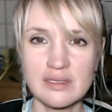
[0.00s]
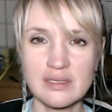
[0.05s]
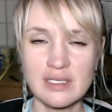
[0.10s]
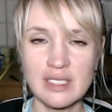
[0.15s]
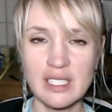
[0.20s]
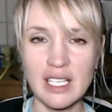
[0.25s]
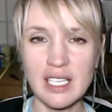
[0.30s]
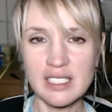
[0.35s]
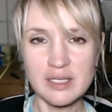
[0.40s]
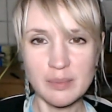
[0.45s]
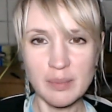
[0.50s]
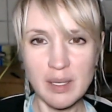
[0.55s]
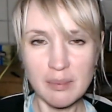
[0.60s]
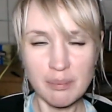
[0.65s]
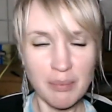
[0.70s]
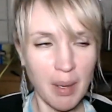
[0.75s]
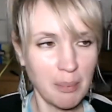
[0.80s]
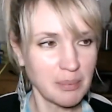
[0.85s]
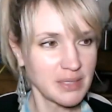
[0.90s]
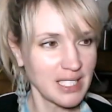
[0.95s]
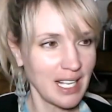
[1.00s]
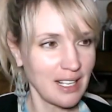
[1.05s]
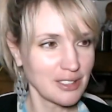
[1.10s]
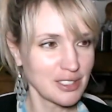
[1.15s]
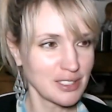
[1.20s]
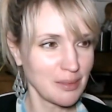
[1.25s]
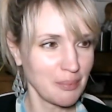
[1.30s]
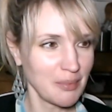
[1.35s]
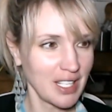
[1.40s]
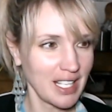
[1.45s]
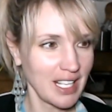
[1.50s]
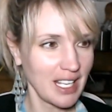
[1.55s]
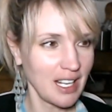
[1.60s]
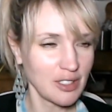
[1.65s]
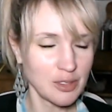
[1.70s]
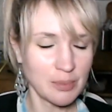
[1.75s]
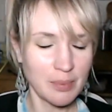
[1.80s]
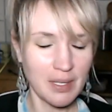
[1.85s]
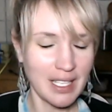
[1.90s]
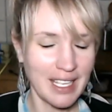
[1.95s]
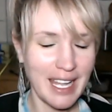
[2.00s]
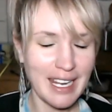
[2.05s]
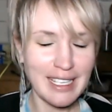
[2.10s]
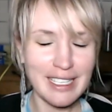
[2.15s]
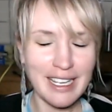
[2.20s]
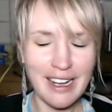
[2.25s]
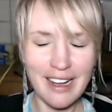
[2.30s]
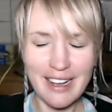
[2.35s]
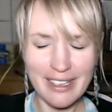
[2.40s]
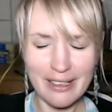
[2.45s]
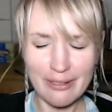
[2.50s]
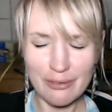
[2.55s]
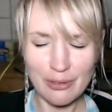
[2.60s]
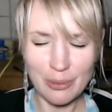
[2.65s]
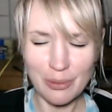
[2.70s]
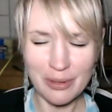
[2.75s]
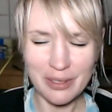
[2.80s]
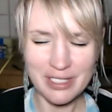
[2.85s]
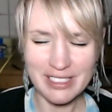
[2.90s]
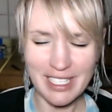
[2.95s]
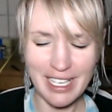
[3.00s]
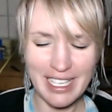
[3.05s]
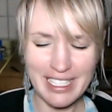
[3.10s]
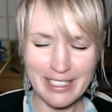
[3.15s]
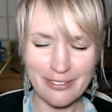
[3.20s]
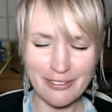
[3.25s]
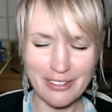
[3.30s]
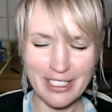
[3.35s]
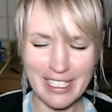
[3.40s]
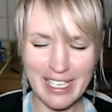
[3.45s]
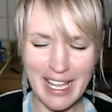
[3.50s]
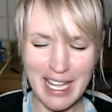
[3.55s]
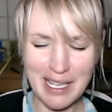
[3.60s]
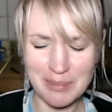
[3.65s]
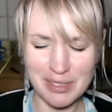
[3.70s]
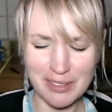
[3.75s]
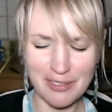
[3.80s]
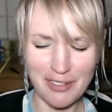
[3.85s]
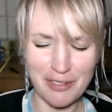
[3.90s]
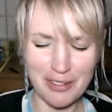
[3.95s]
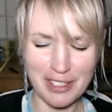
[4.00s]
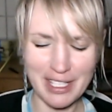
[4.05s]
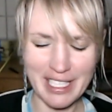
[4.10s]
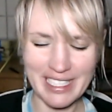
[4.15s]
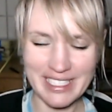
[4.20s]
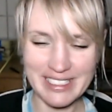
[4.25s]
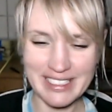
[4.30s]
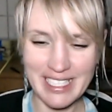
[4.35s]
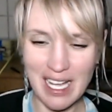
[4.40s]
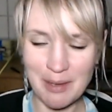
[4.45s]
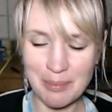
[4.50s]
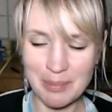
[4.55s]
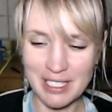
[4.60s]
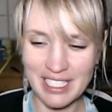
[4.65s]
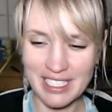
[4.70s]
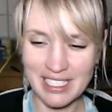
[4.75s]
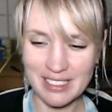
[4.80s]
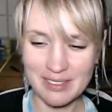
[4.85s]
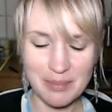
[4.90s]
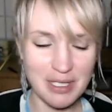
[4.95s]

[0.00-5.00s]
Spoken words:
and then it's being pumped out something else. But again, can't give you all the scientific names of everything that's happening.